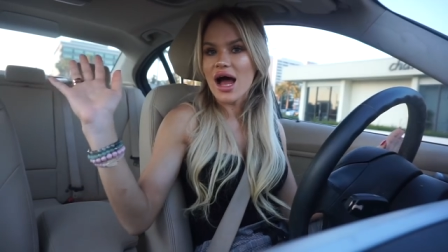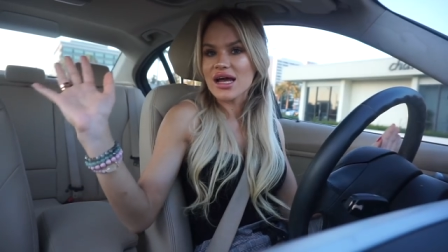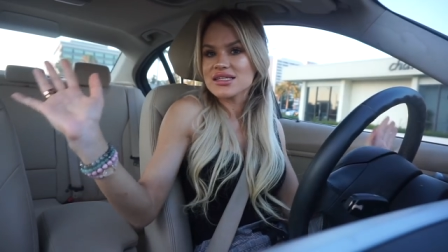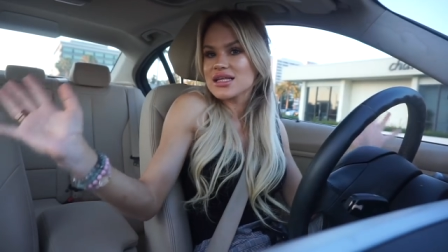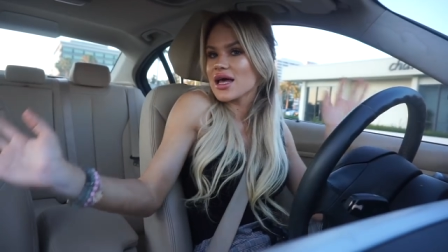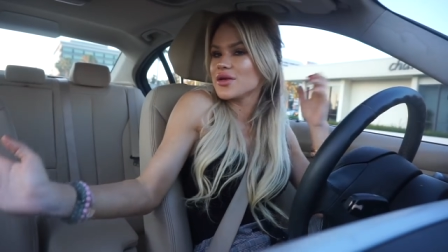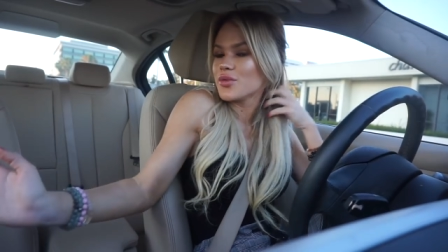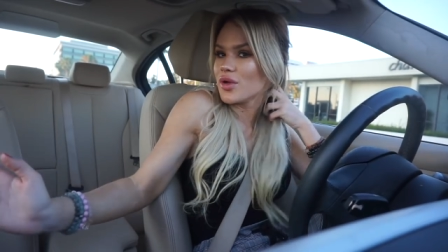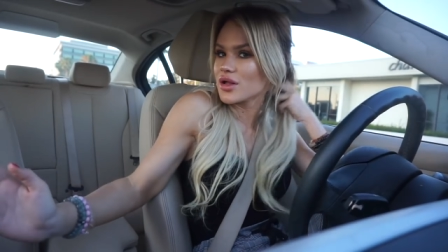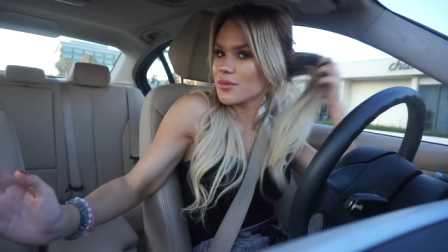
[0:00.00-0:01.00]
hi guys
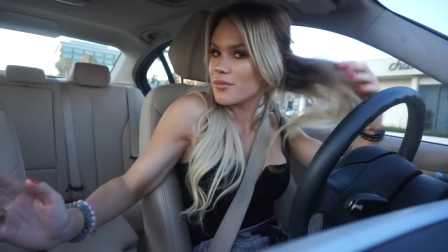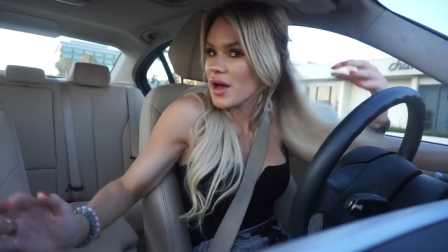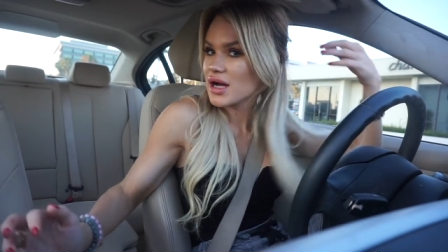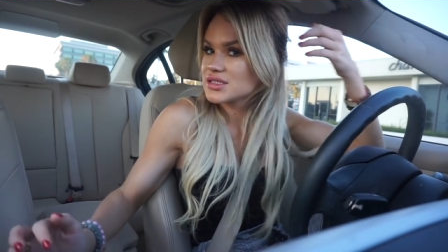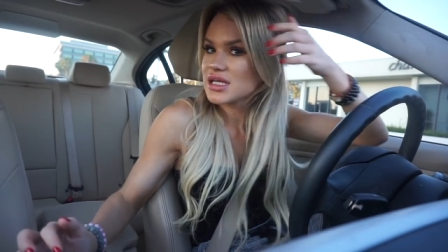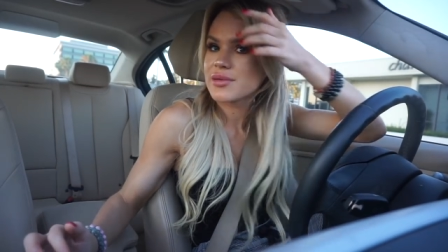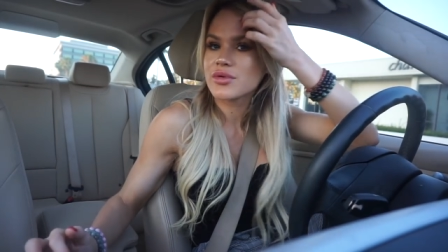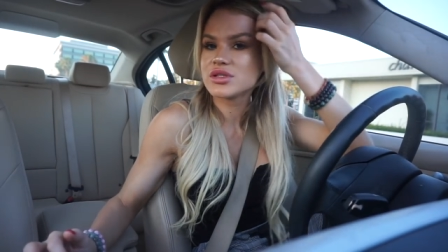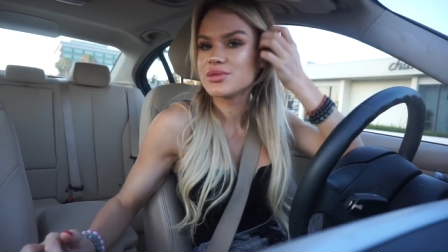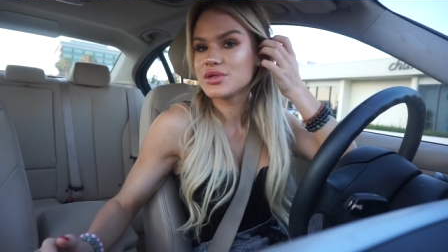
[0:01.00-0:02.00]
and welcome back today i'm
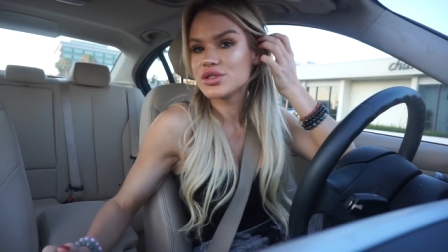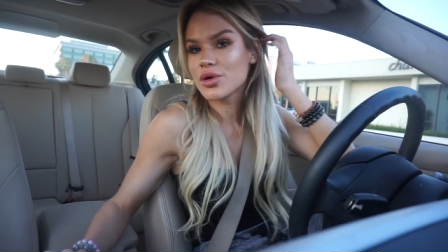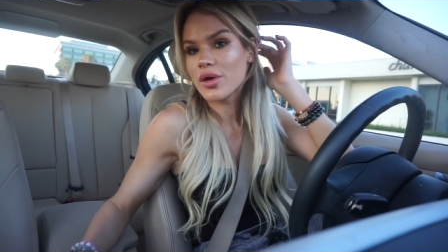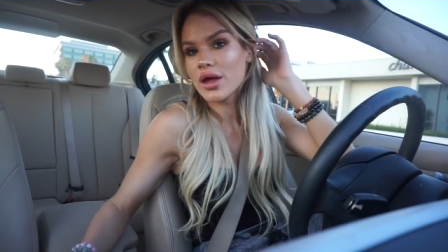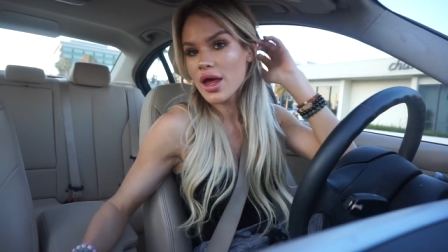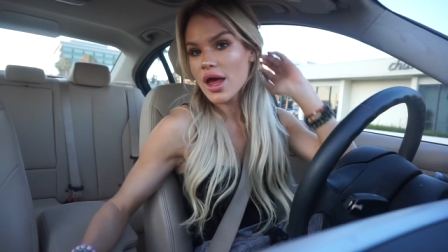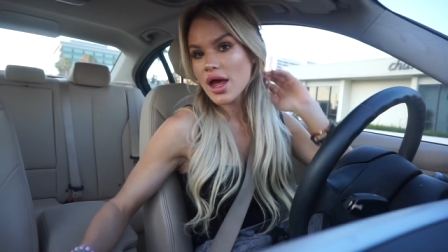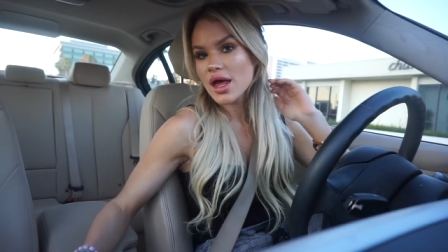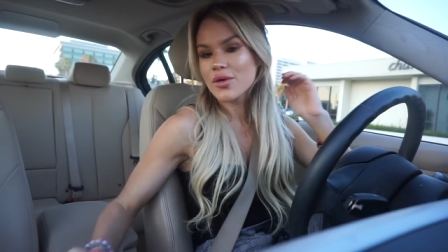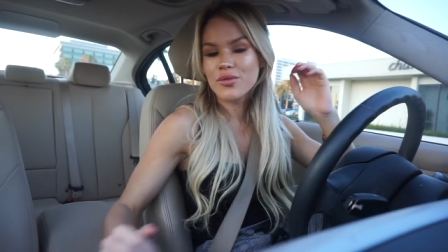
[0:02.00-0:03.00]
going to be doing
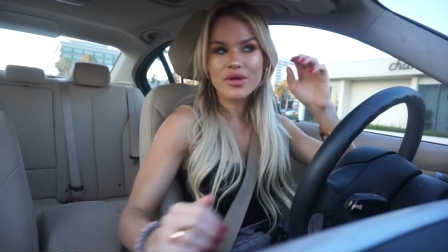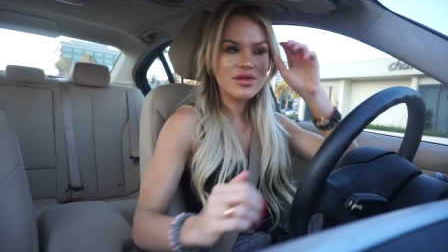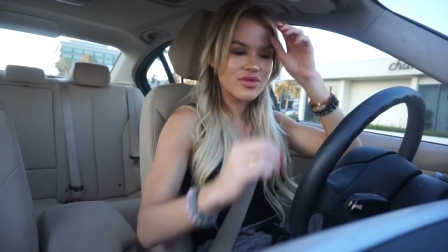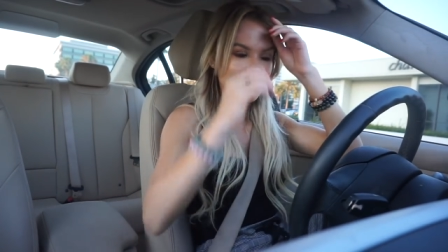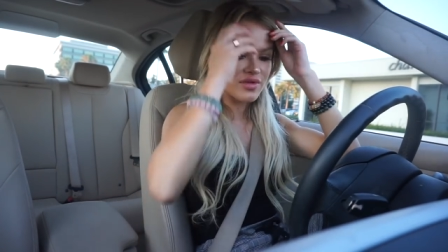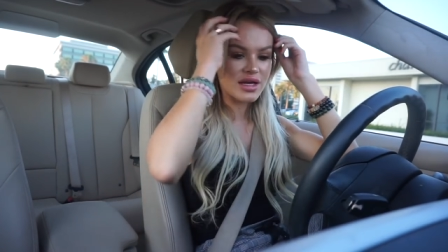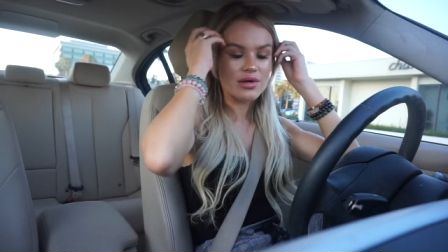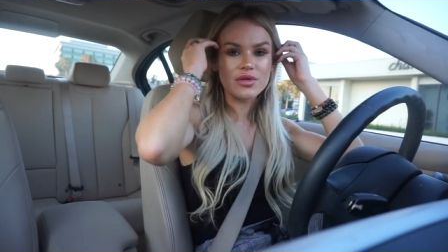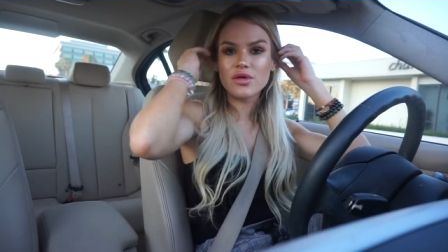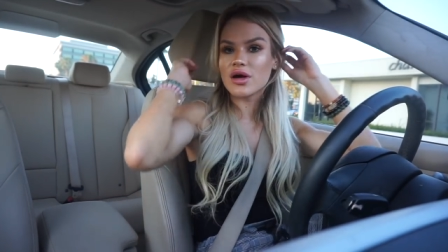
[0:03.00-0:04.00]
a really fun
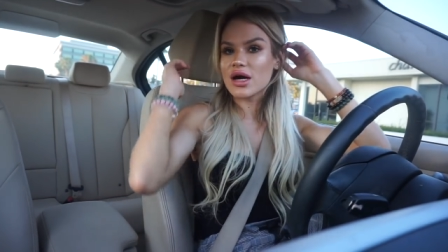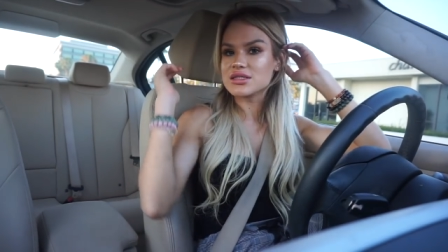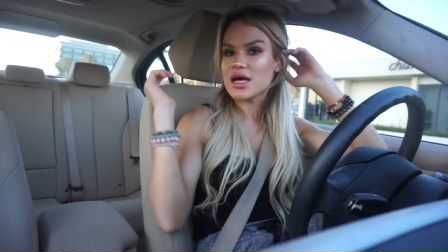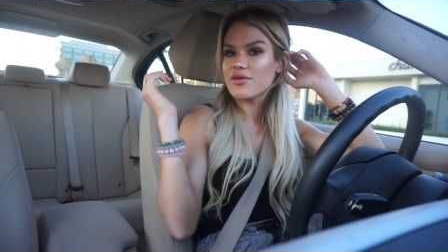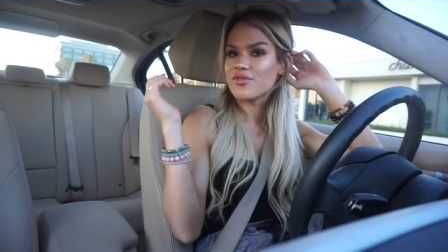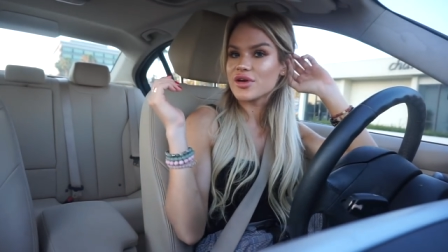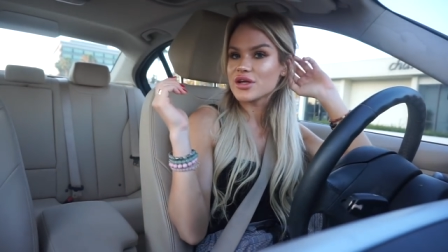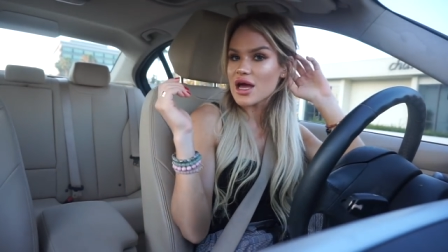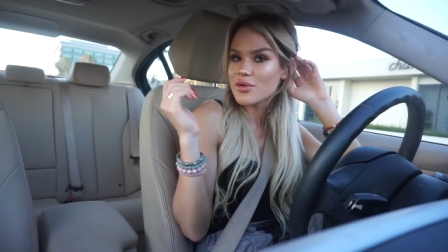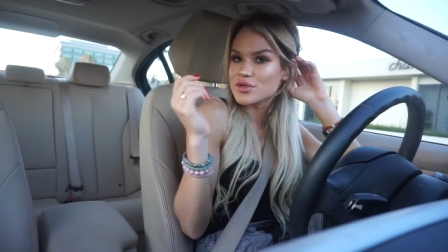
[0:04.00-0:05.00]
video with you guys i
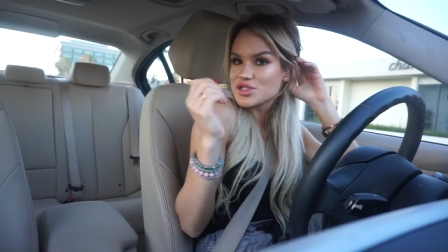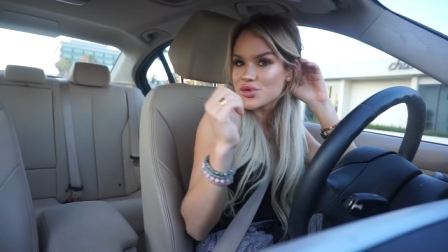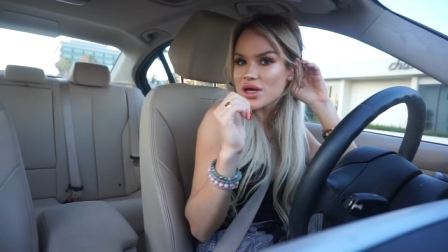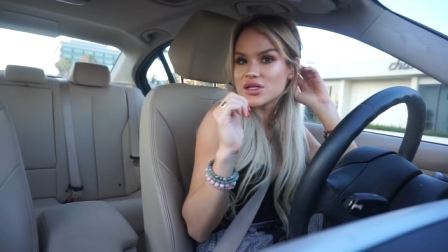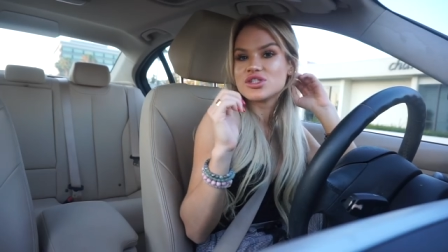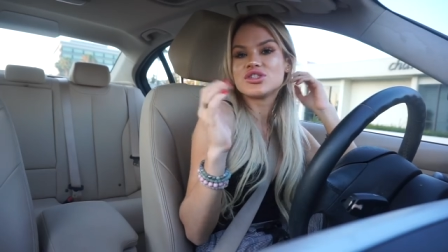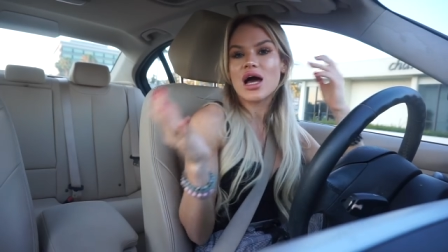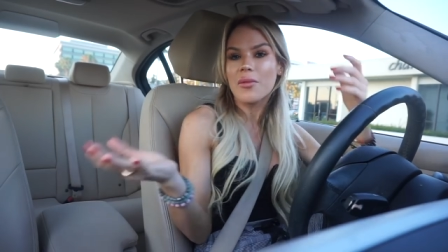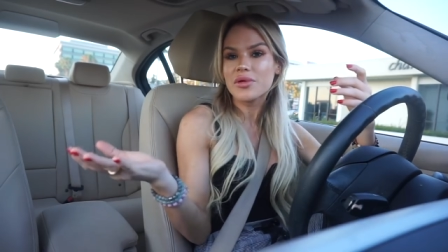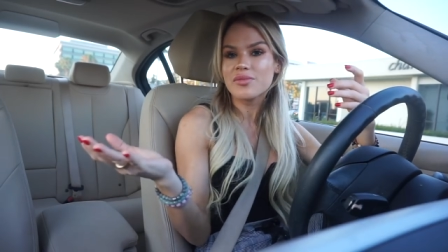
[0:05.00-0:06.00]
figured i would do a
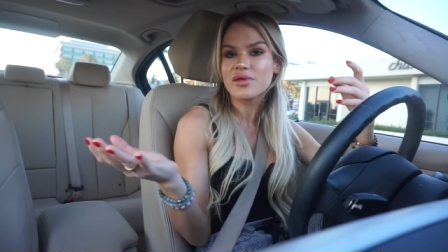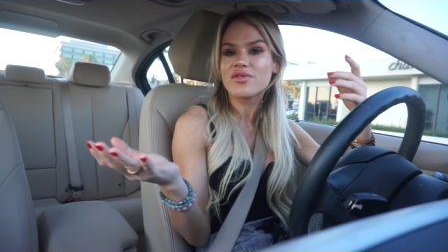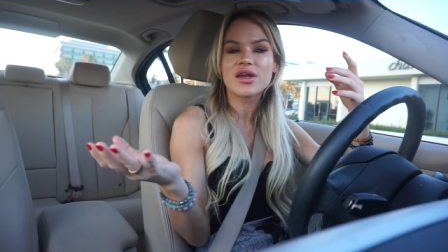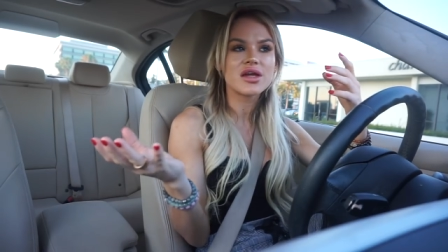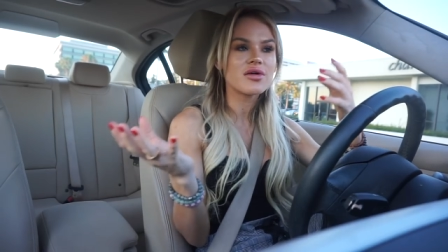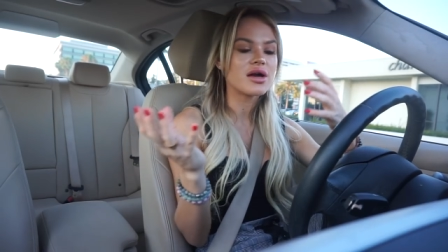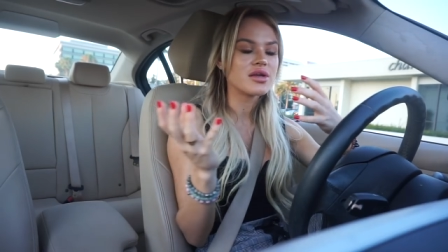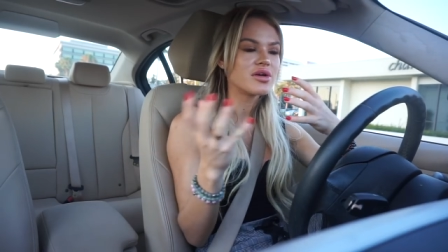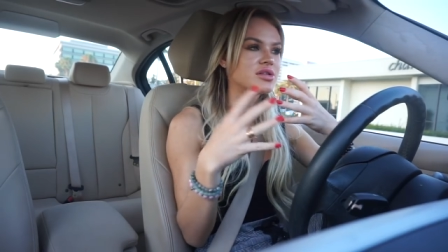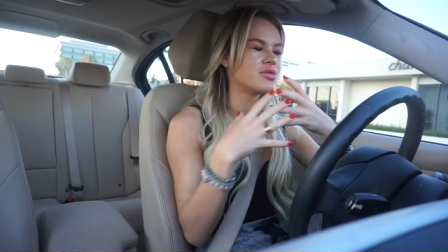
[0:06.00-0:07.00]
shop with me video i
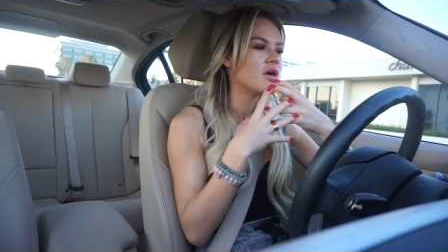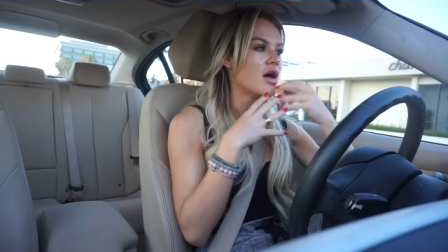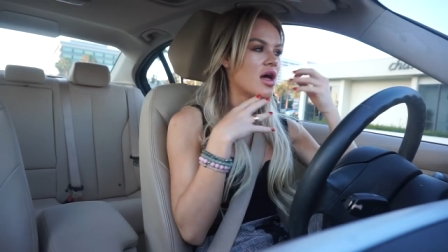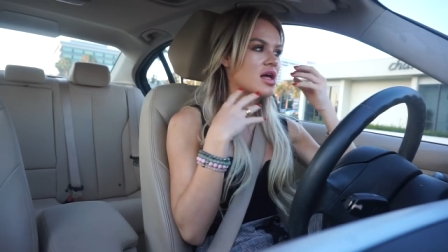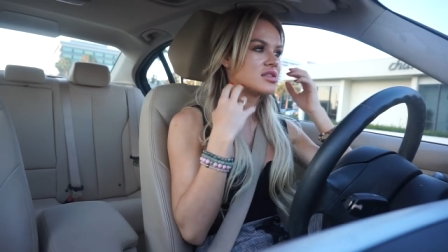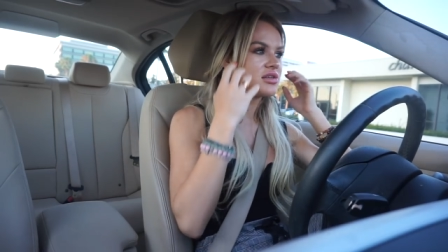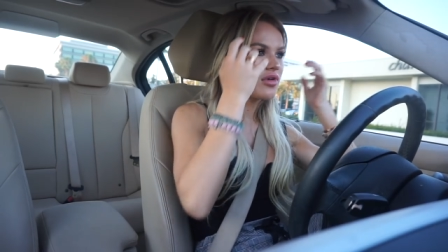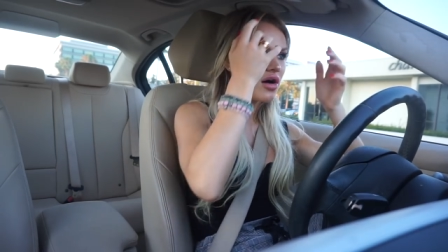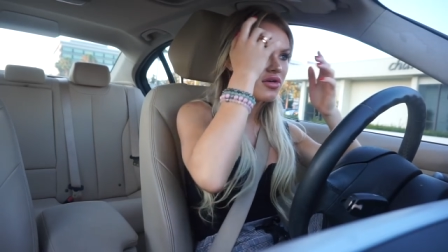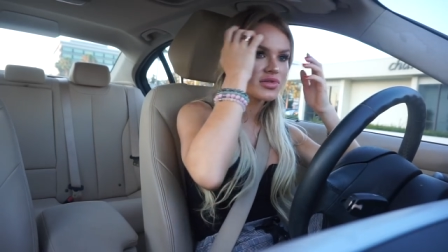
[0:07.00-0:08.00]
know i do a ton of
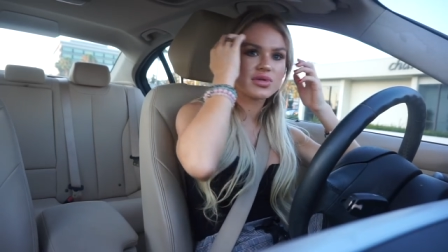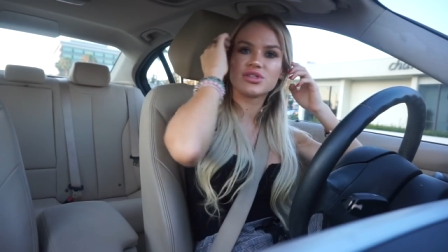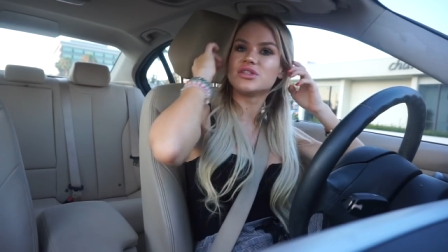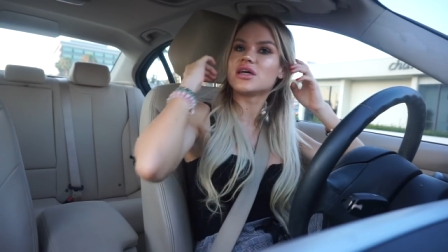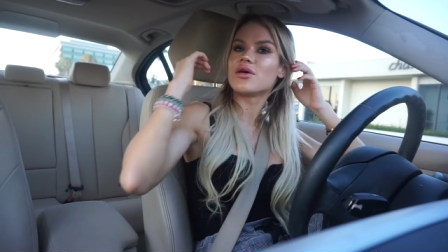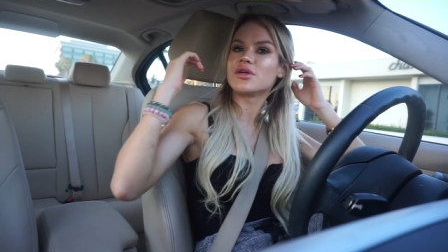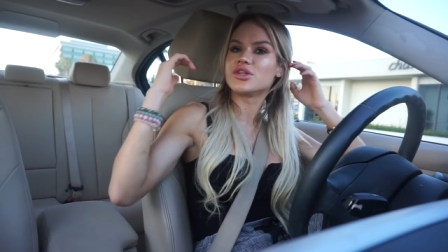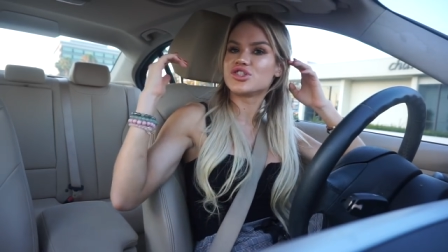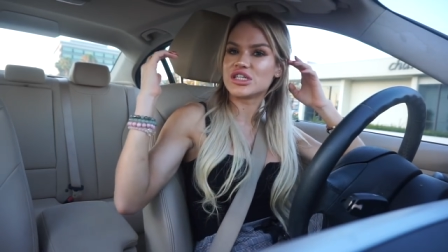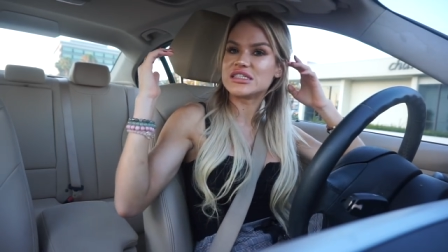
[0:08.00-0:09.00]
hauls where i sit down
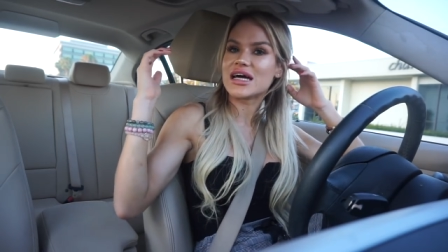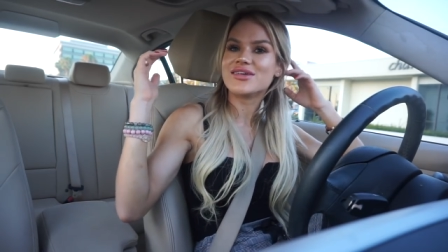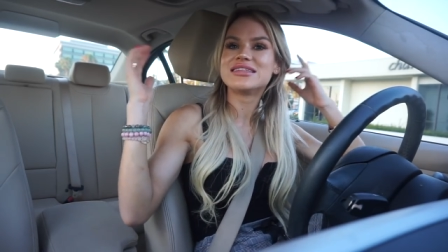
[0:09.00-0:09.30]
sit down